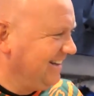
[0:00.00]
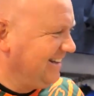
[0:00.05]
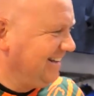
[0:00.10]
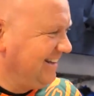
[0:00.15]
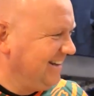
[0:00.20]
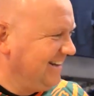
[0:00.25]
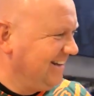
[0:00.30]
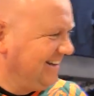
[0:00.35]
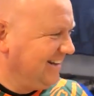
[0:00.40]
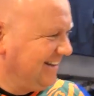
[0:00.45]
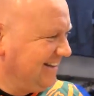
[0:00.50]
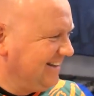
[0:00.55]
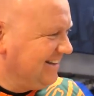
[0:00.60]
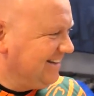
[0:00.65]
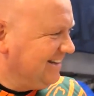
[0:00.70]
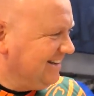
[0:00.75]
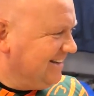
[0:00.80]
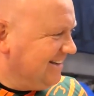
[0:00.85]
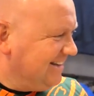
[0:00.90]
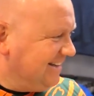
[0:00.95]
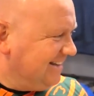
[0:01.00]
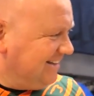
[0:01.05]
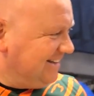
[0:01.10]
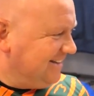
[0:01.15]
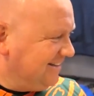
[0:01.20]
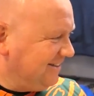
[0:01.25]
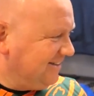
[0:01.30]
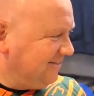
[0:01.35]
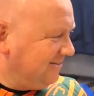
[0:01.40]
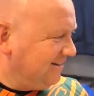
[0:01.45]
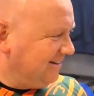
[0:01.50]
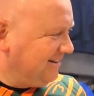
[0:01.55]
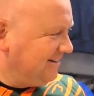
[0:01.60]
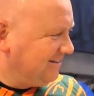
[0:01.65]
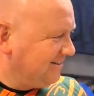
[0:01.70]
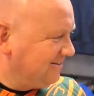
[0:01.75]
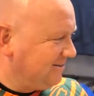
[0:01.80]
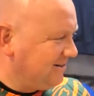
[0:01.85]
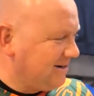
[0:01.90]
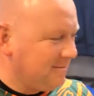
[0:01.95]
oh well,
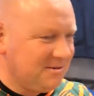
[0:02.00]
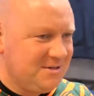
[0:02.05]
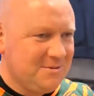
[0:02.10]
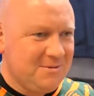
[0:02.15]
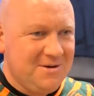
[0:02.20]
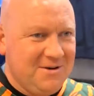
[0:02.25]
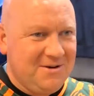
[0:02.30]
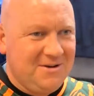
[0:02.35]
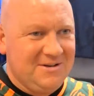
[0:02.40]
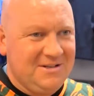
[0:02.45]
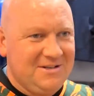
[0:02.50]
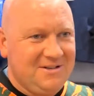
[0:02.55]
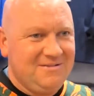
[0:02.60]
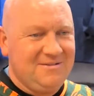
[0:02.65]
couldn't happen to a nice.